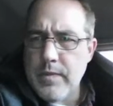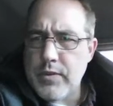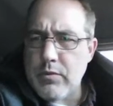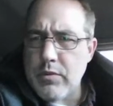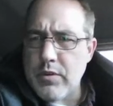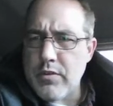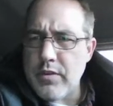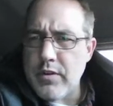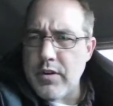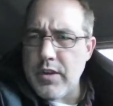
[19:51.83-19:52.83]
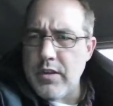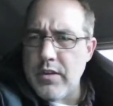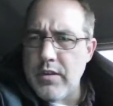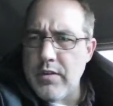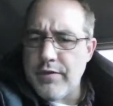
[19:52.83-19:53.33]
So we're at
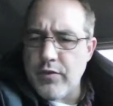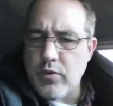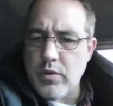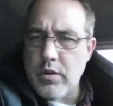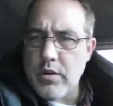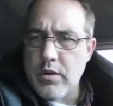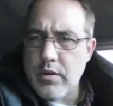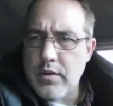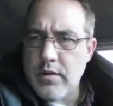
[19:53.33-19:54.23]
34.